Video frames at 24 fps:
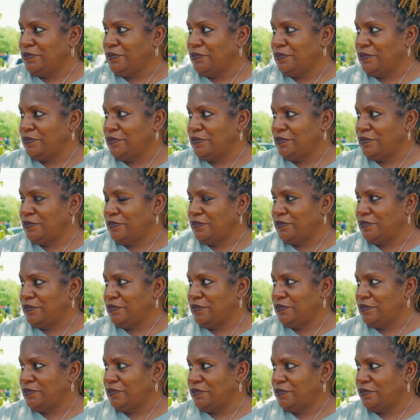
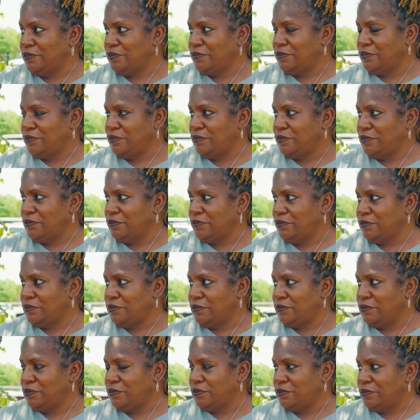
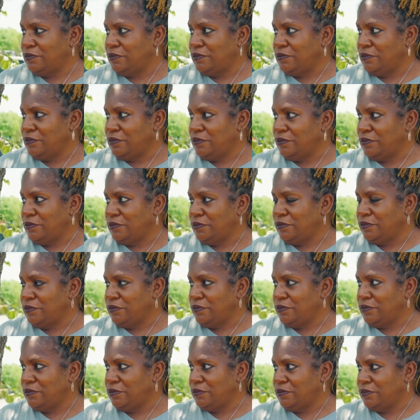
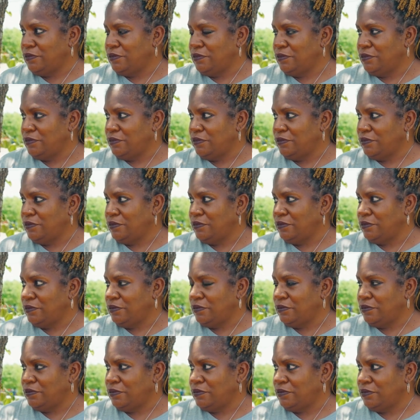
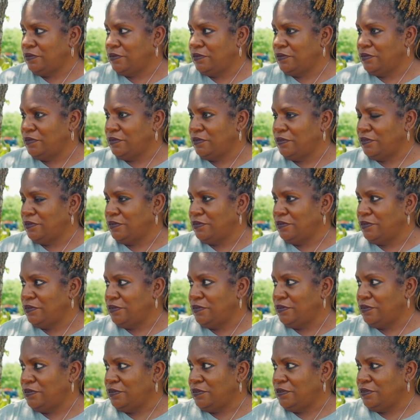
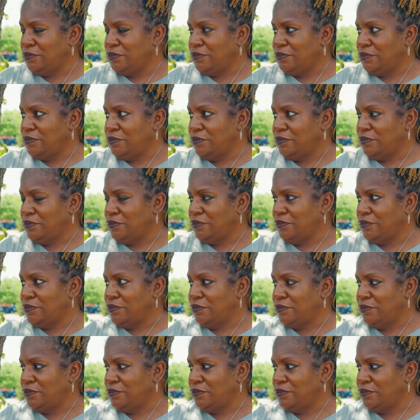[no speech]